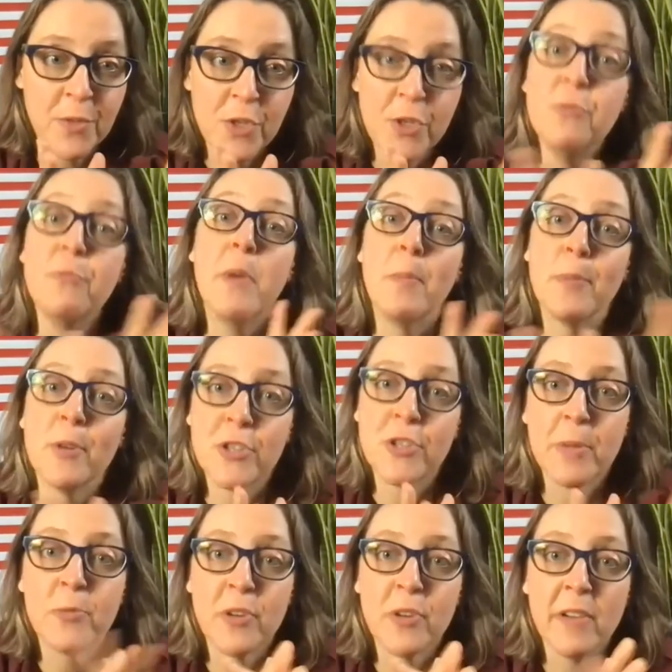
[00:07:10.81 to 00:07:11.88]
two
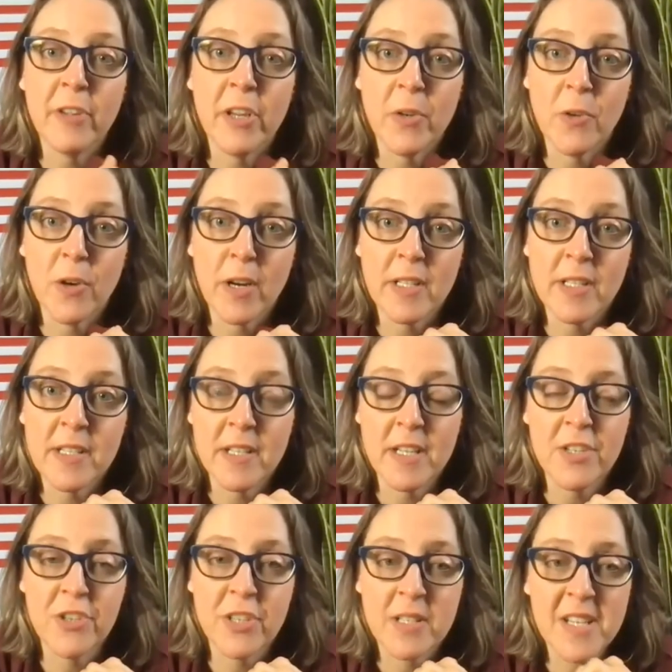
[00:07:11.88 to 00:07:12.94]
membership driven
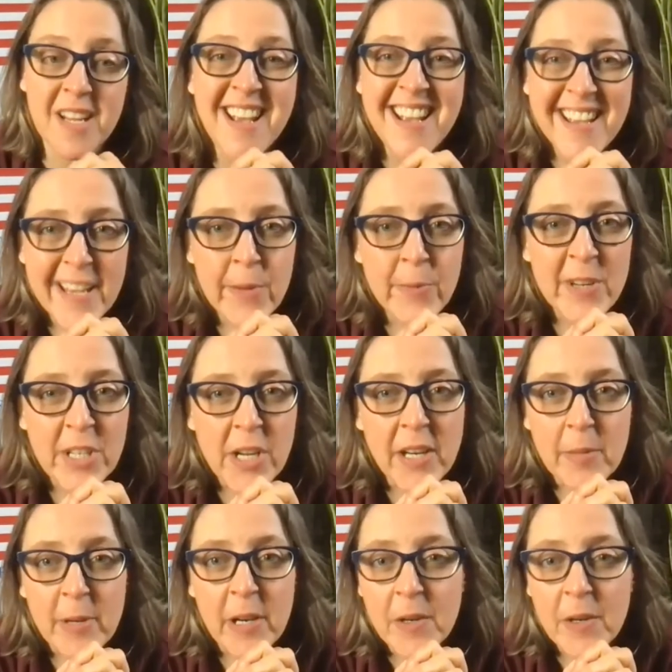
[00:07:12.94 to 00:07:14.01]
organizations. Can we talk
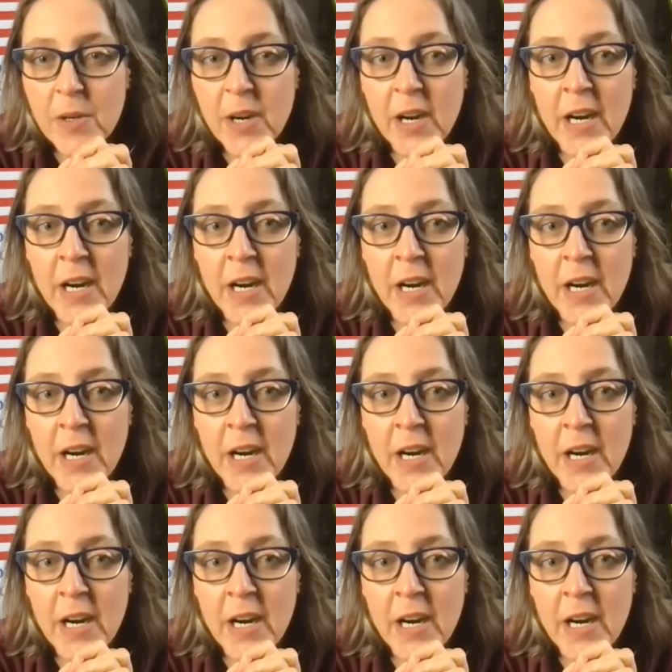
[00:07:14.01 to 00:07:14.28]
about